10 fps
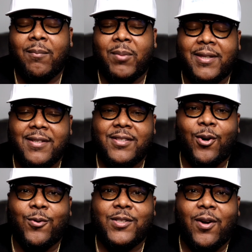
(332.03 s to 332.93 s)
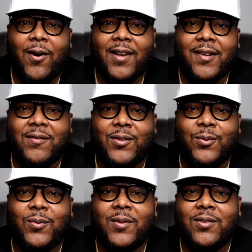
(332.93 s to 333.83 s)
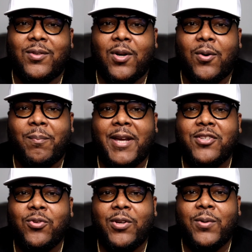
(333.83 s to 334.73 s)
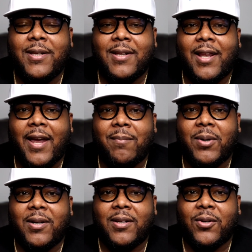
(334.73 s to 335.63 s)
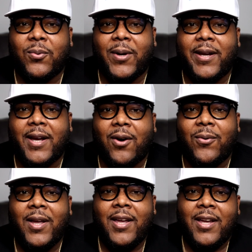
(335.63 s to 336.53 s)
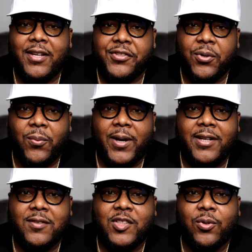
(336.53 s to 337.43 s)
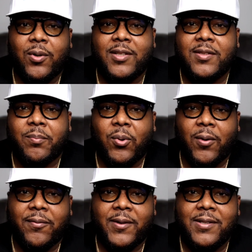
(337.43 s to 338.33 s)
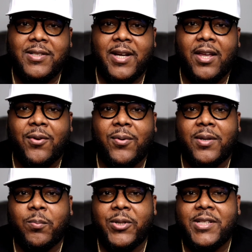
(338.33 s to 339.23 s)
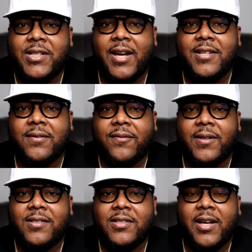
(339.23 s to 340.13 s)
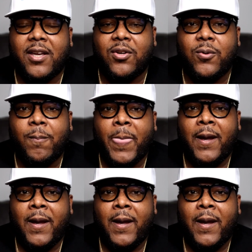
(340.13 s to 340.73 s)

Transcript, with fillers: But this goes to all of you. You know, make sure you hit the like button on the way out. It's your way of showing support for this channel and appreciation for this channel.